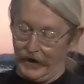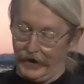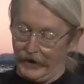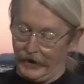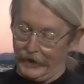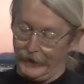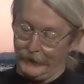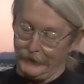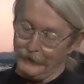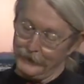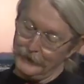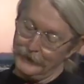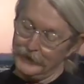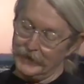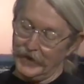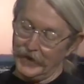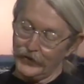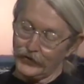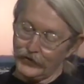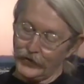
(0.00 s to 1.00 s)

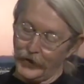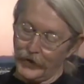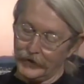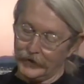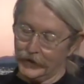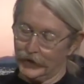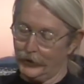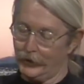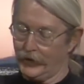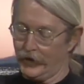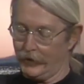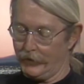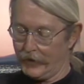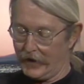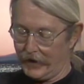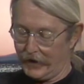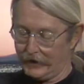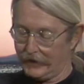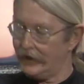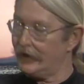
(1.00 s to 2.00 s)
Let's talk a little bit
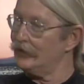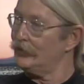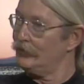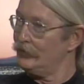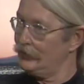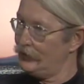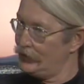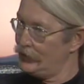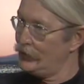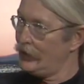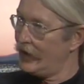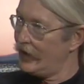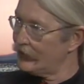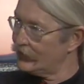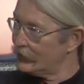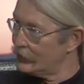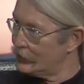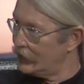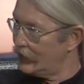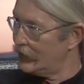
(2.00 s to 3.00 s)
about, now, you
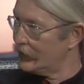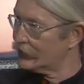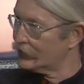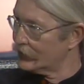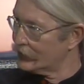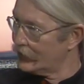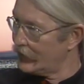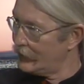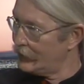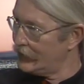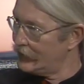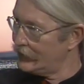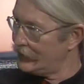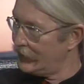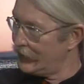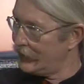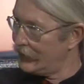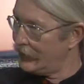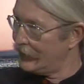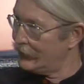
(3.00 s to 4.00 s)
have some youngsters. How many do
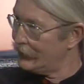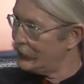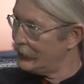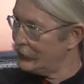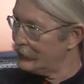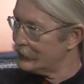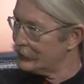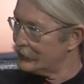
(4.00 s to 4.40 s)
you have?